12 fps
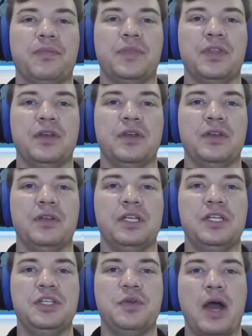
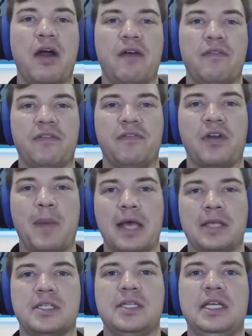and you now have enough
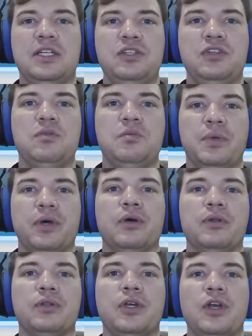capacity to
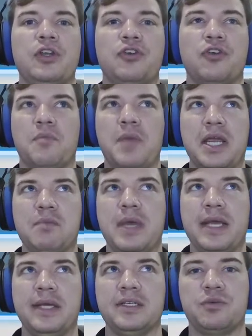build your main
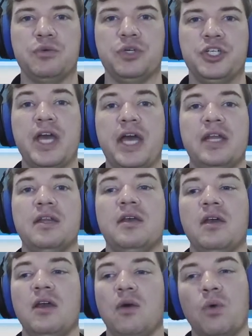base, which then
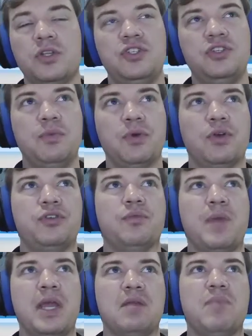once you build your
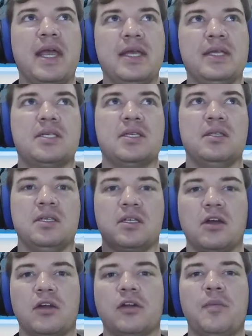main base, this
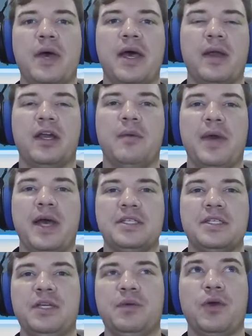cargo
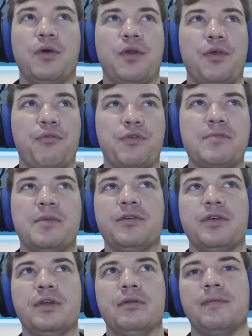capacity will go to 3
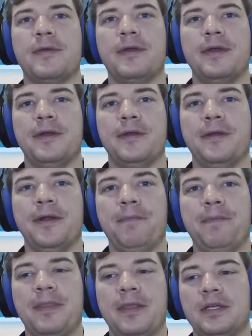million. All right.
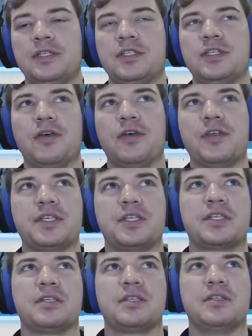So
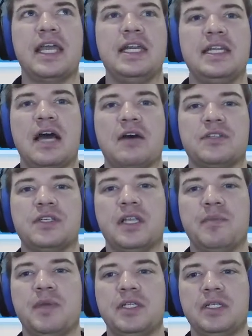this 80,000
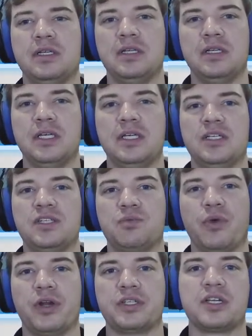limit is
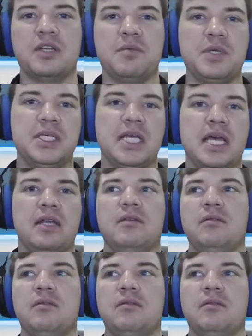where it's going to be set